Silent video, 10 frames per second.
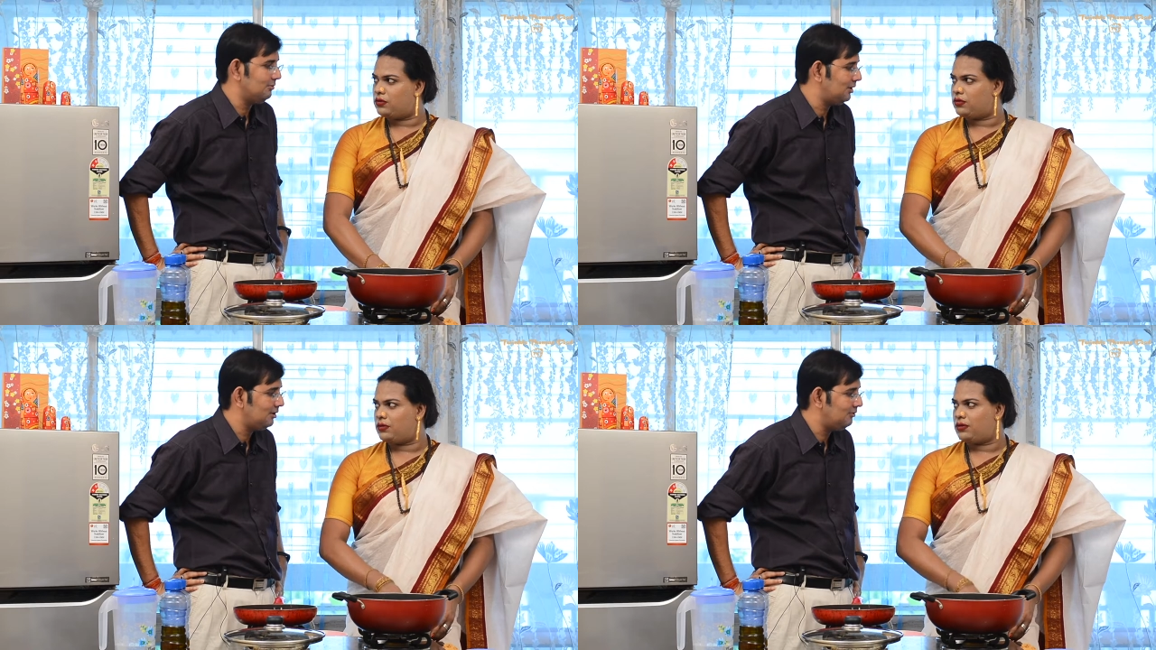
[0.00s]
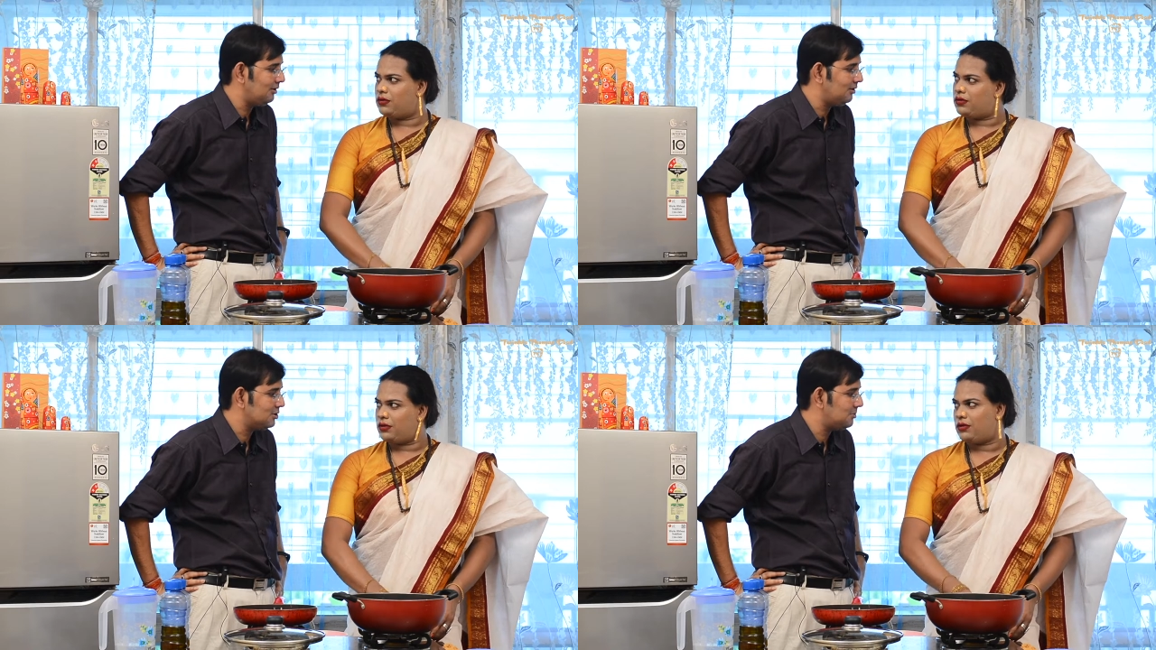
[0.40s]
Speaker 1: whether
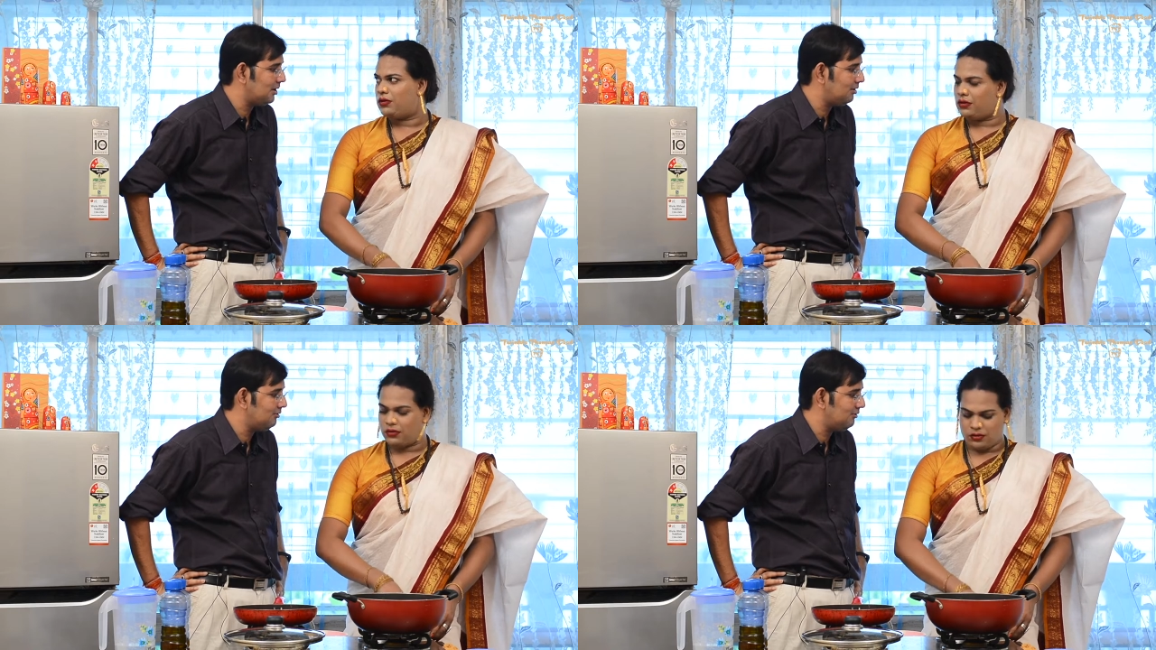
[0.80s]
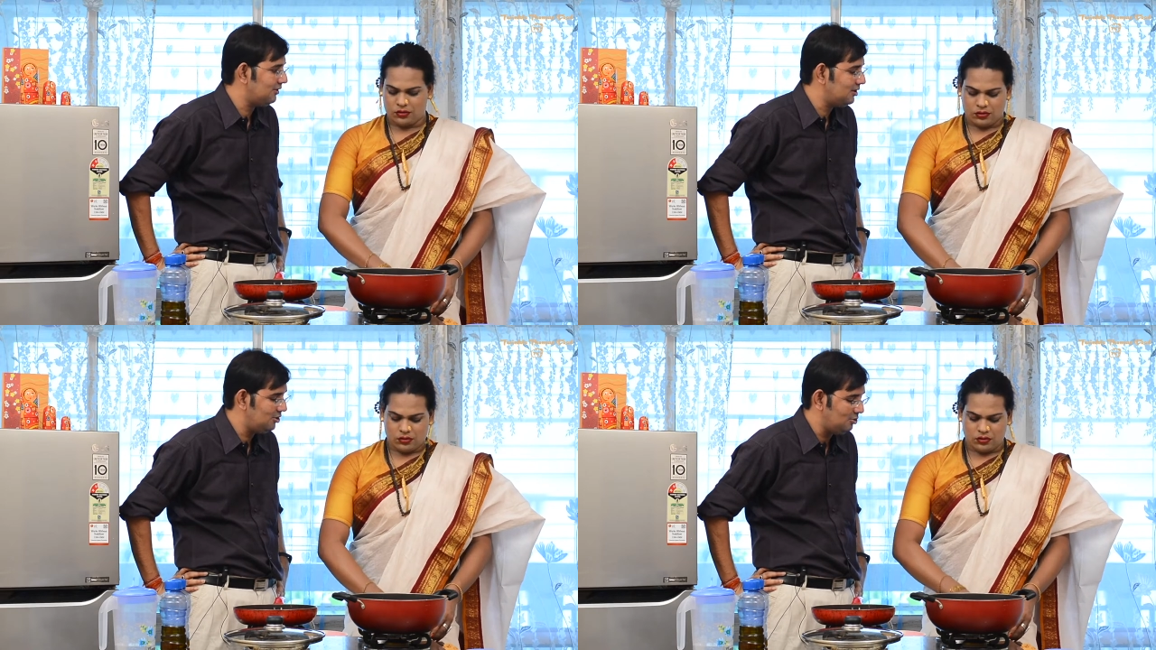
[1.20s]
irrespective
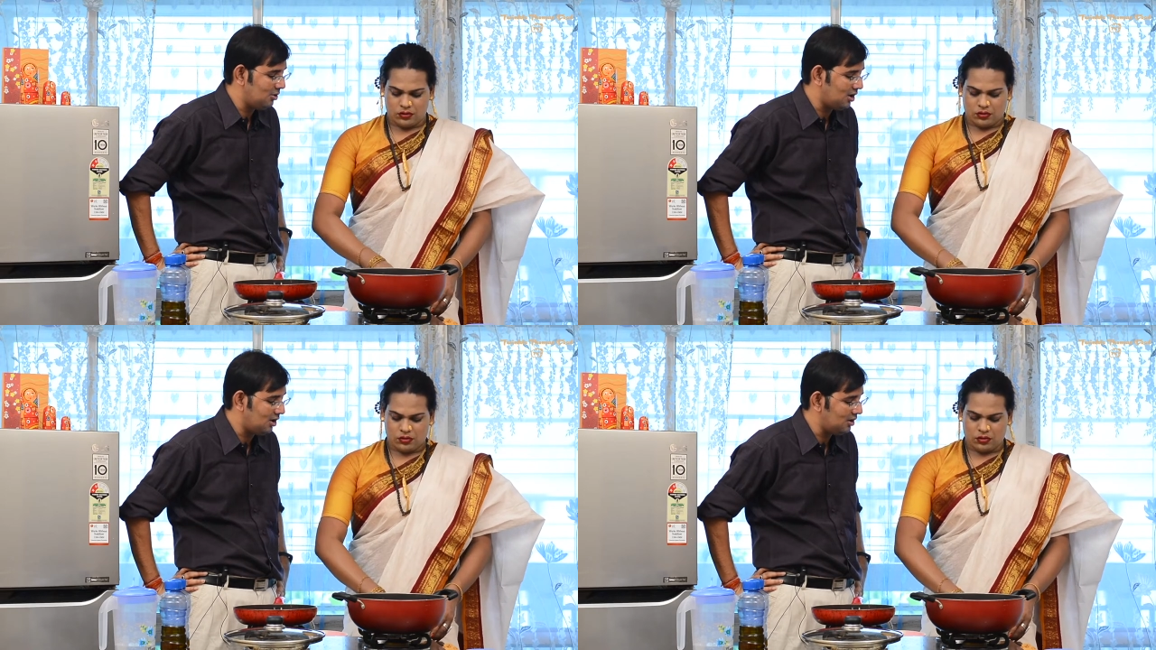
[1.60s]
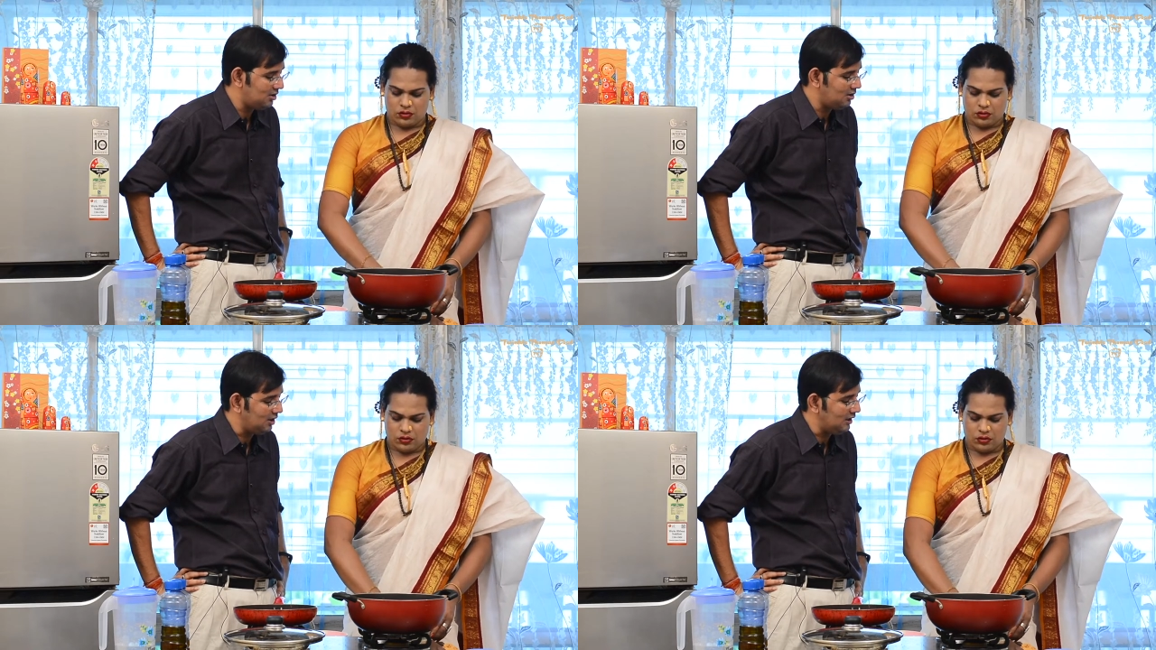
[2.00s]
of whether you
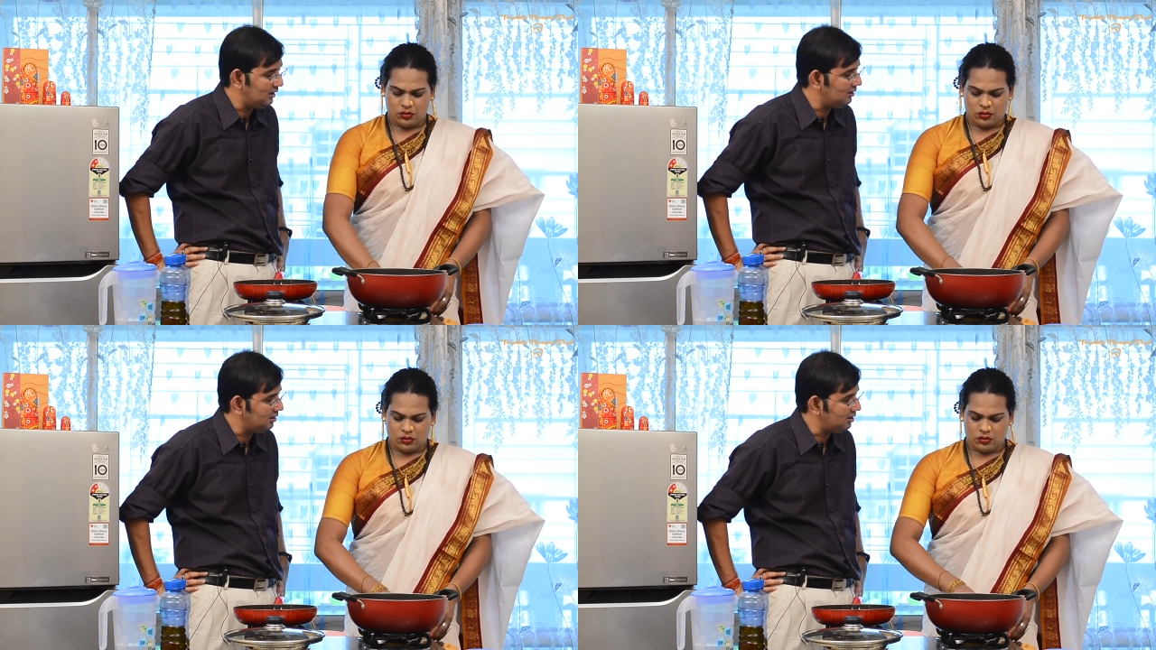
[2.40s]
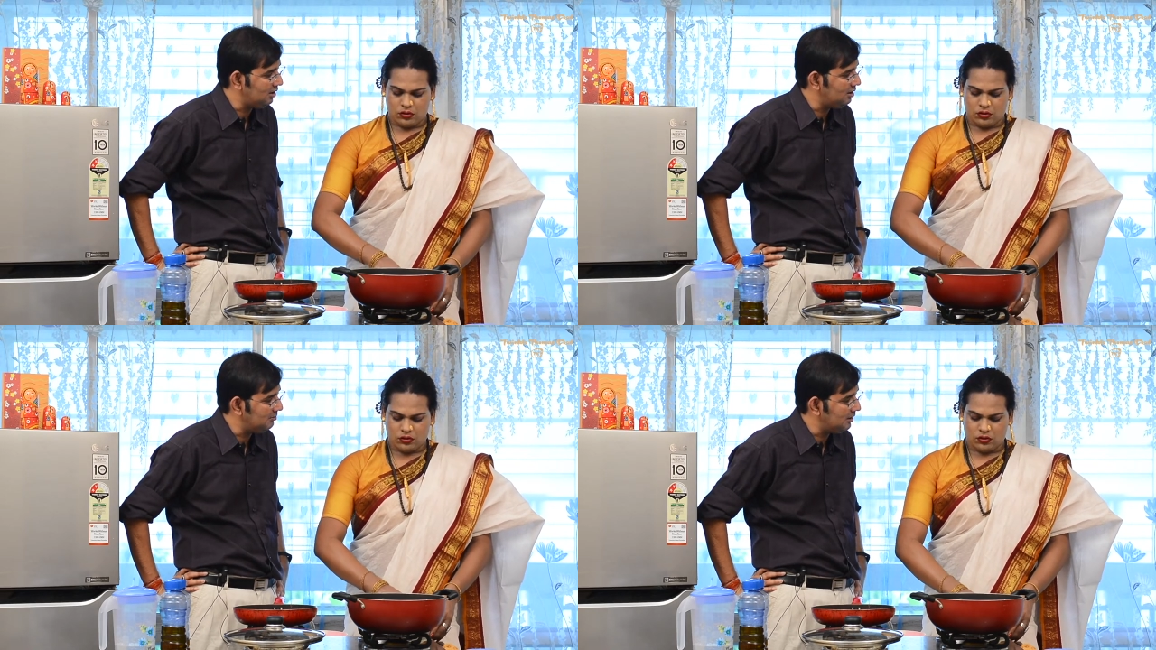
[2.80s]
are in, in a